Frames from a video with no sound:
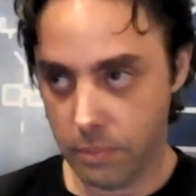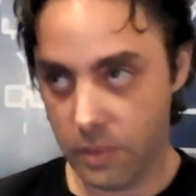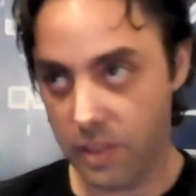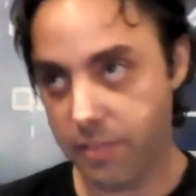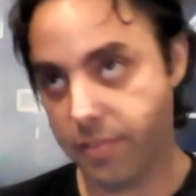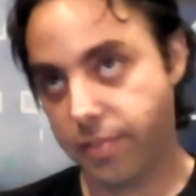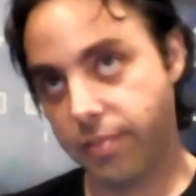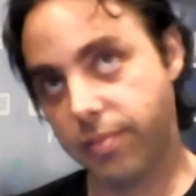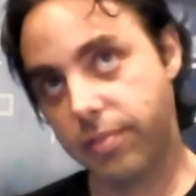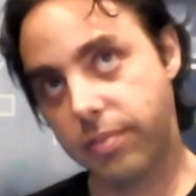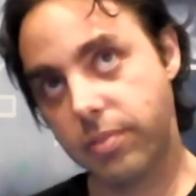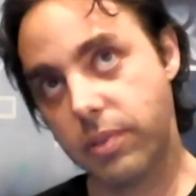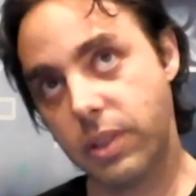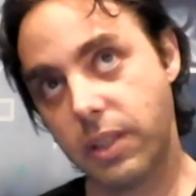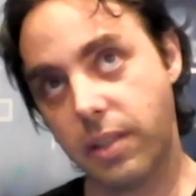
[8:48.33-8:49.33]
If
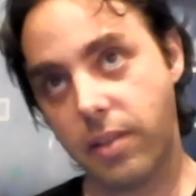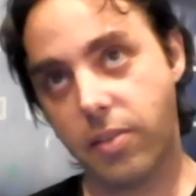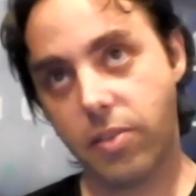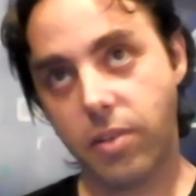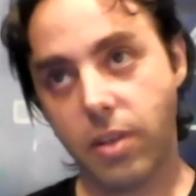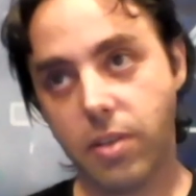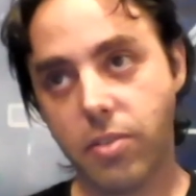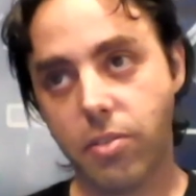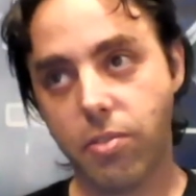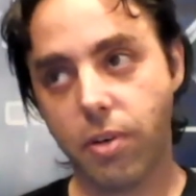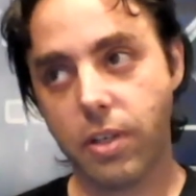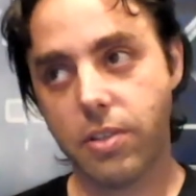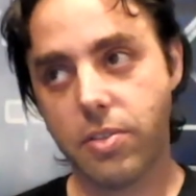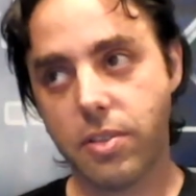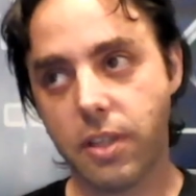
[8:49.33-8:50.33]
it's not
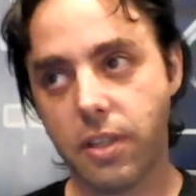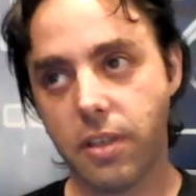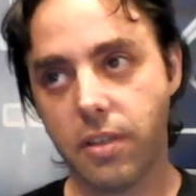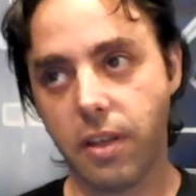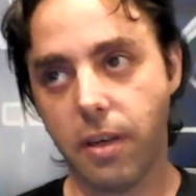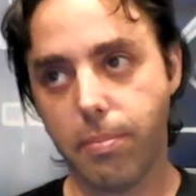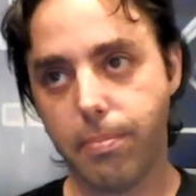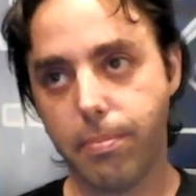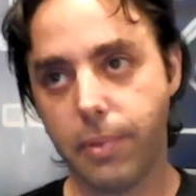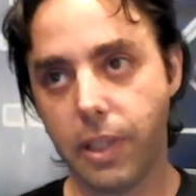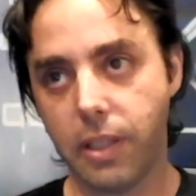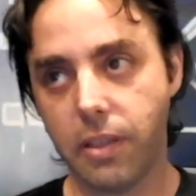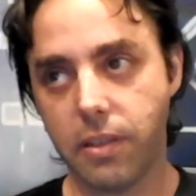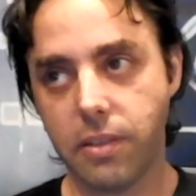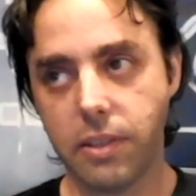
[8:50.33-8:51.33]
right to say that the
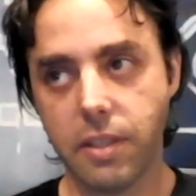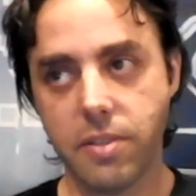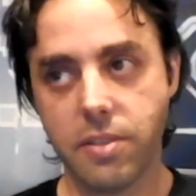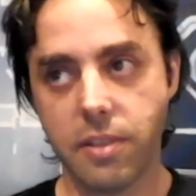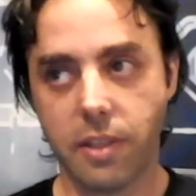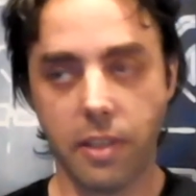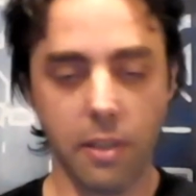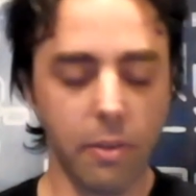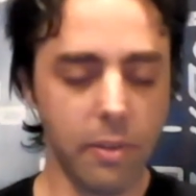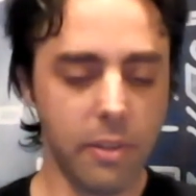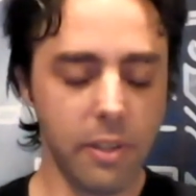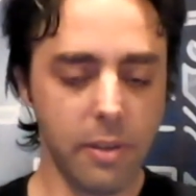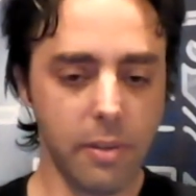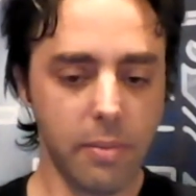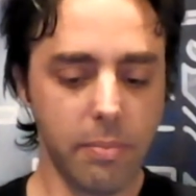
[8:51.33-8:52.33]

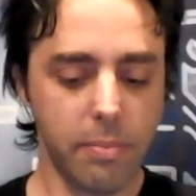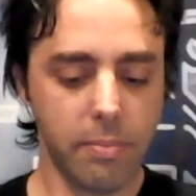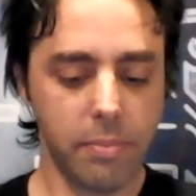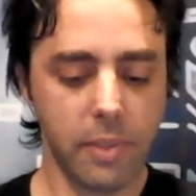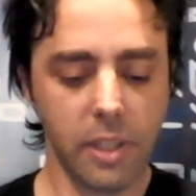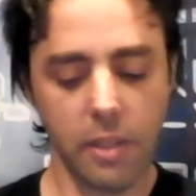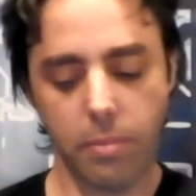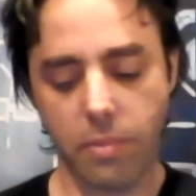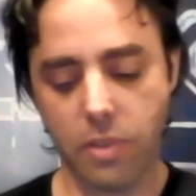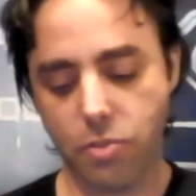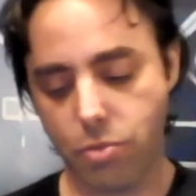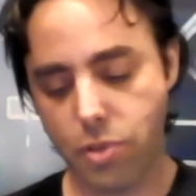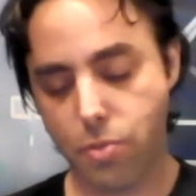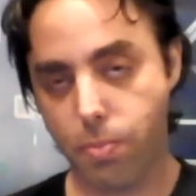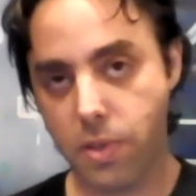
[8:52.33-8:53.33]
security team is
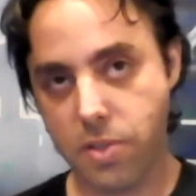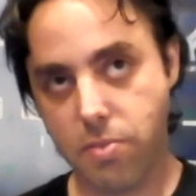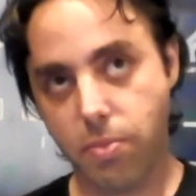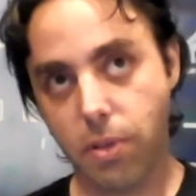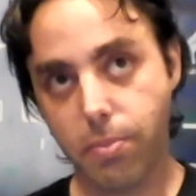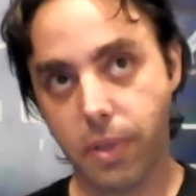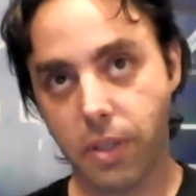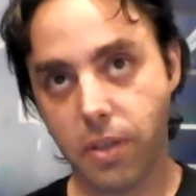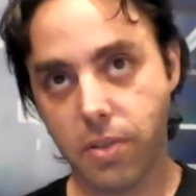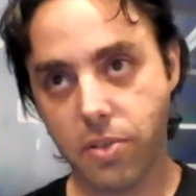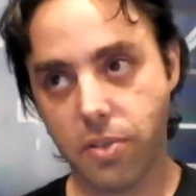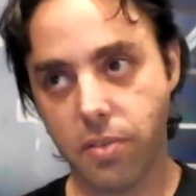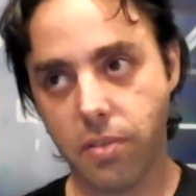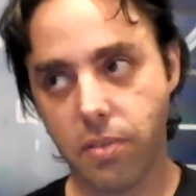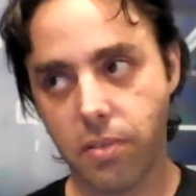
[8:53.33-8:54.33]
responsible
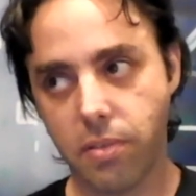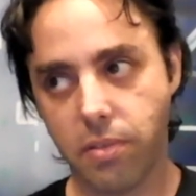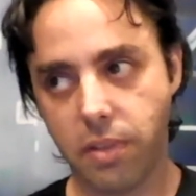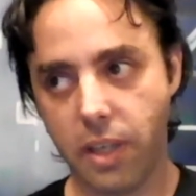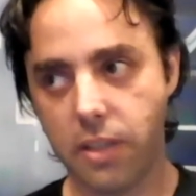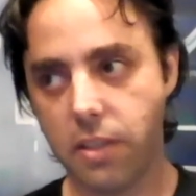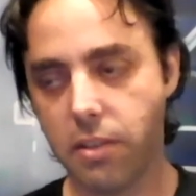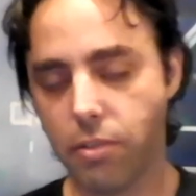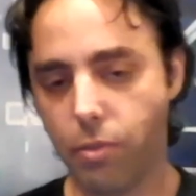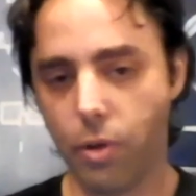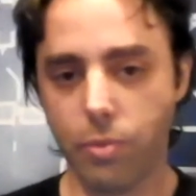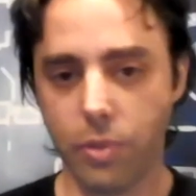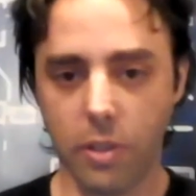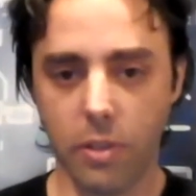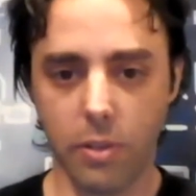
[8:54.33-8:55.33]
because they didn't
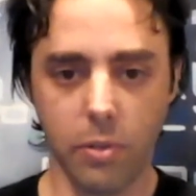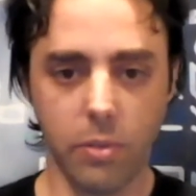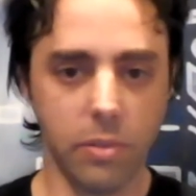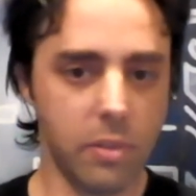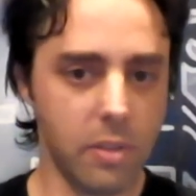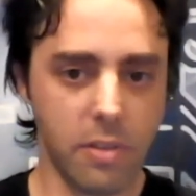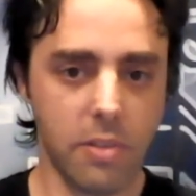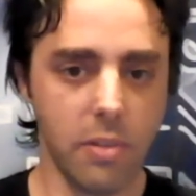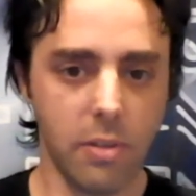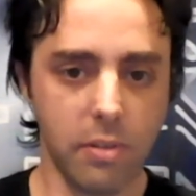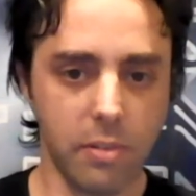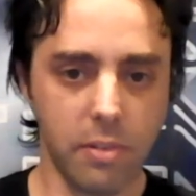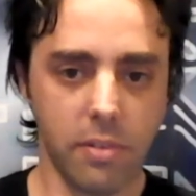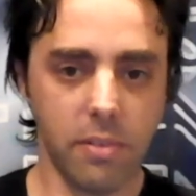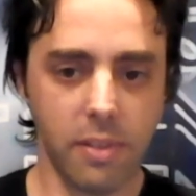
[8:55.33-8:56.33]
write the code, it's not
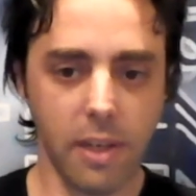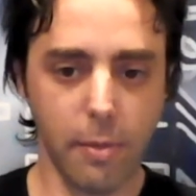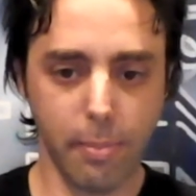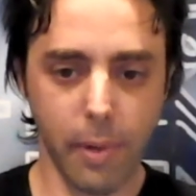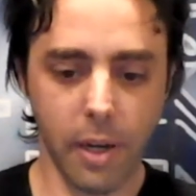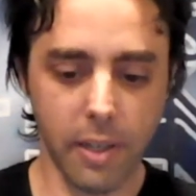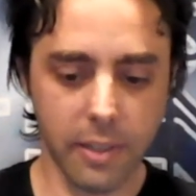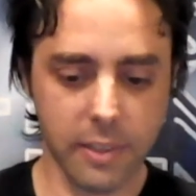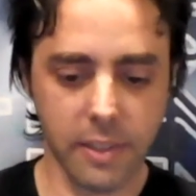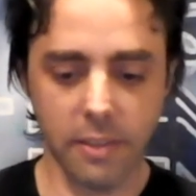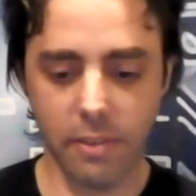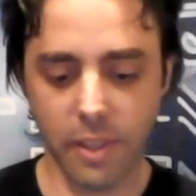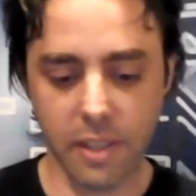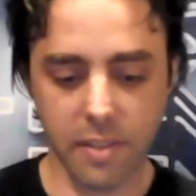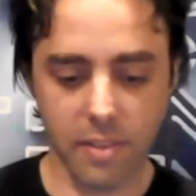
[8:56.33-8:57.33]
their bugs.
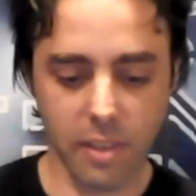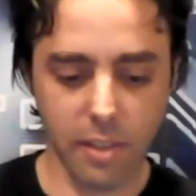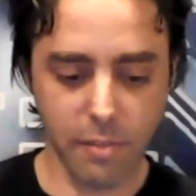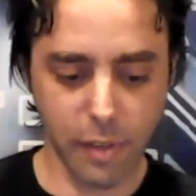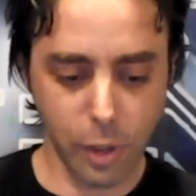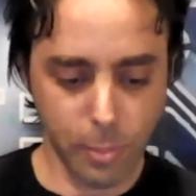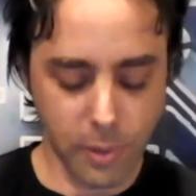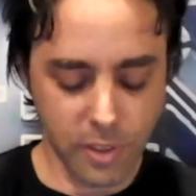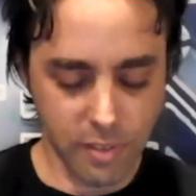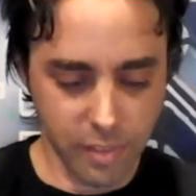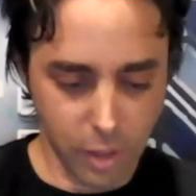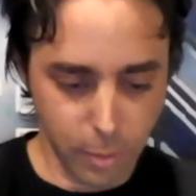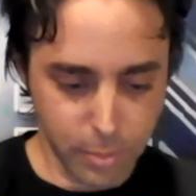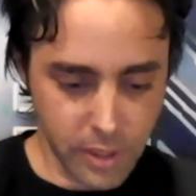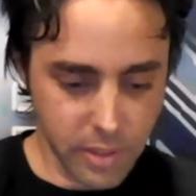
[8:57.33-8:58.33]
Okay, the developer
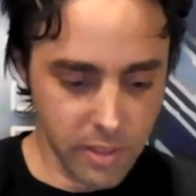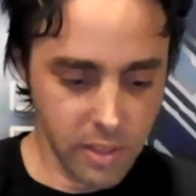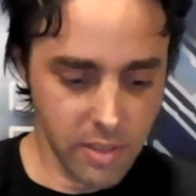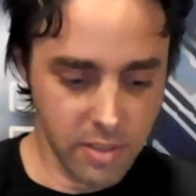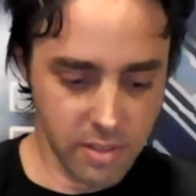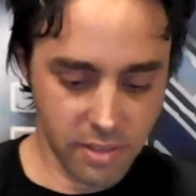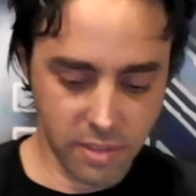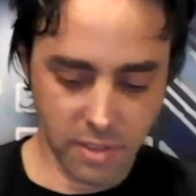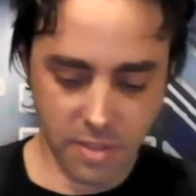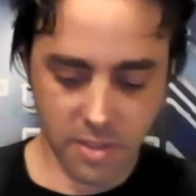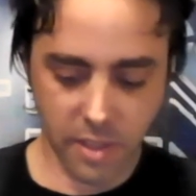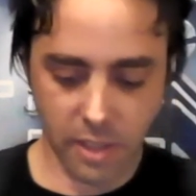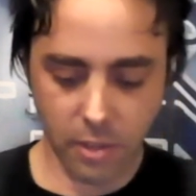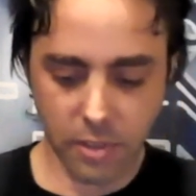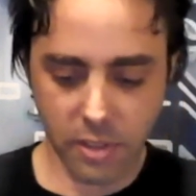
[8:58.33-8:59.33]
developed it. The
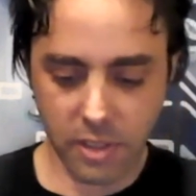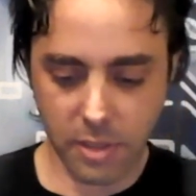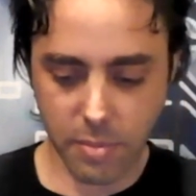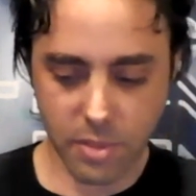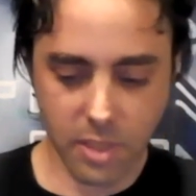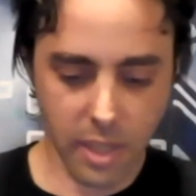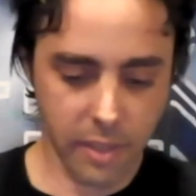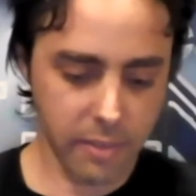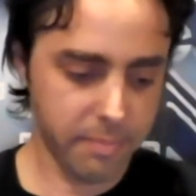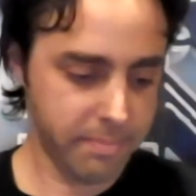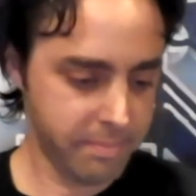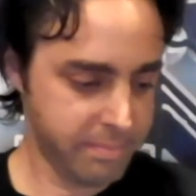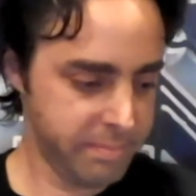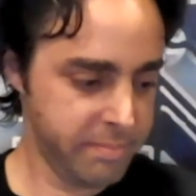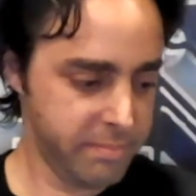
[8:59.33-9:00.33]
security team is like,
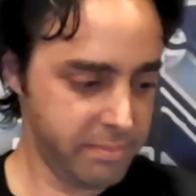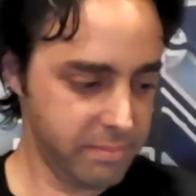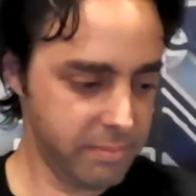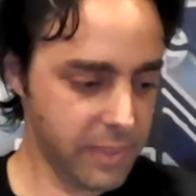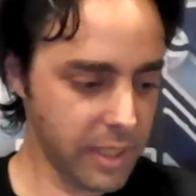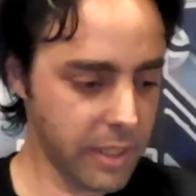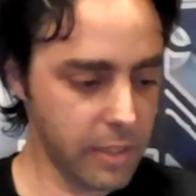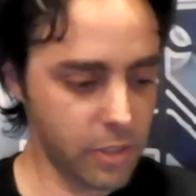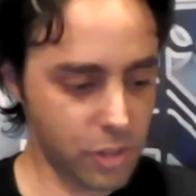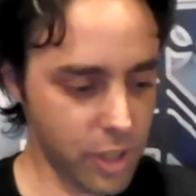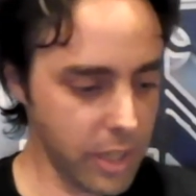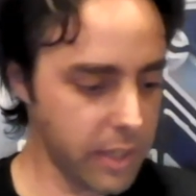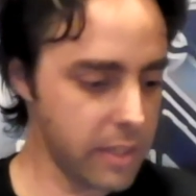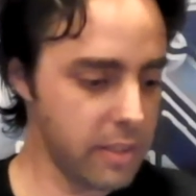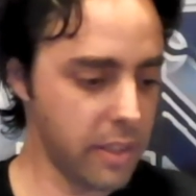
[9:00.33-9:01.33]
they can
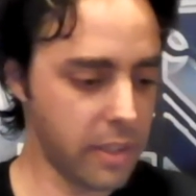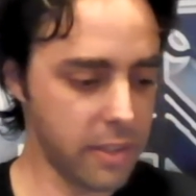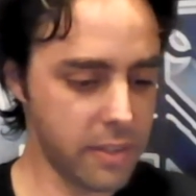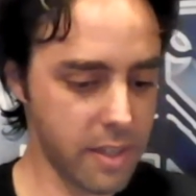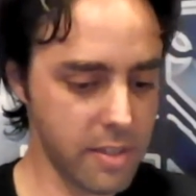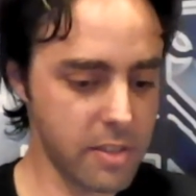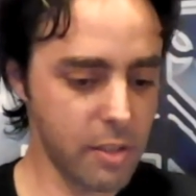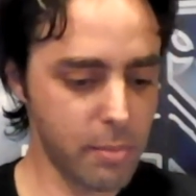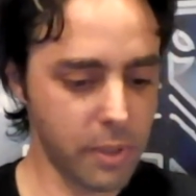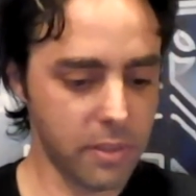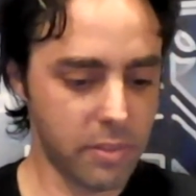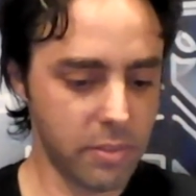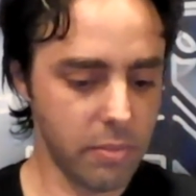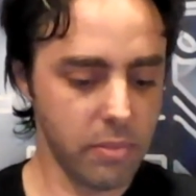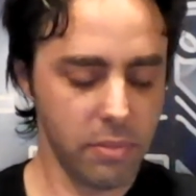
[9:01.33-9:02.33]
check it, they can test it,
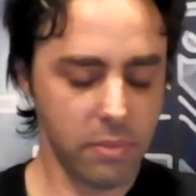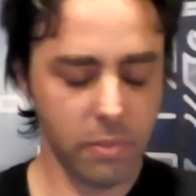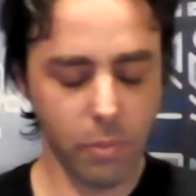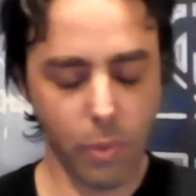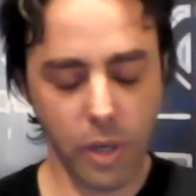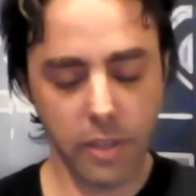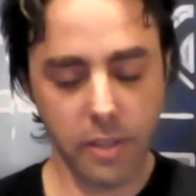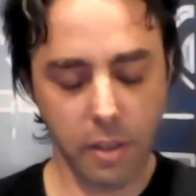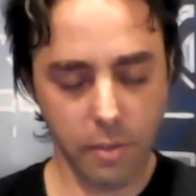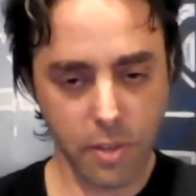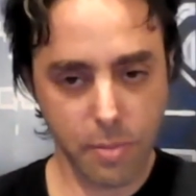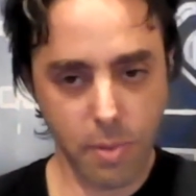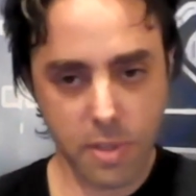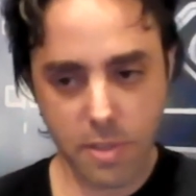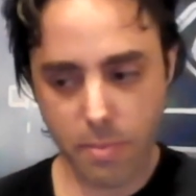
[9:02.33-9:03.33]
but why they're
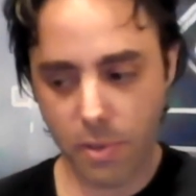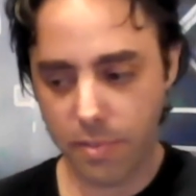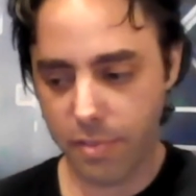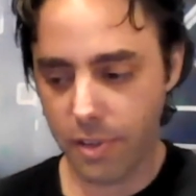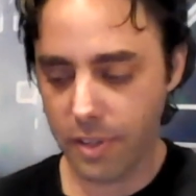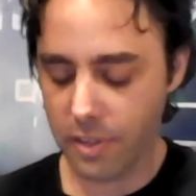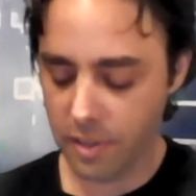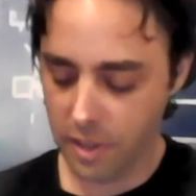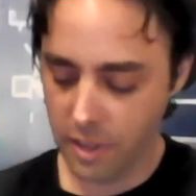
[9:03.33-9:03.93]
responsible for it,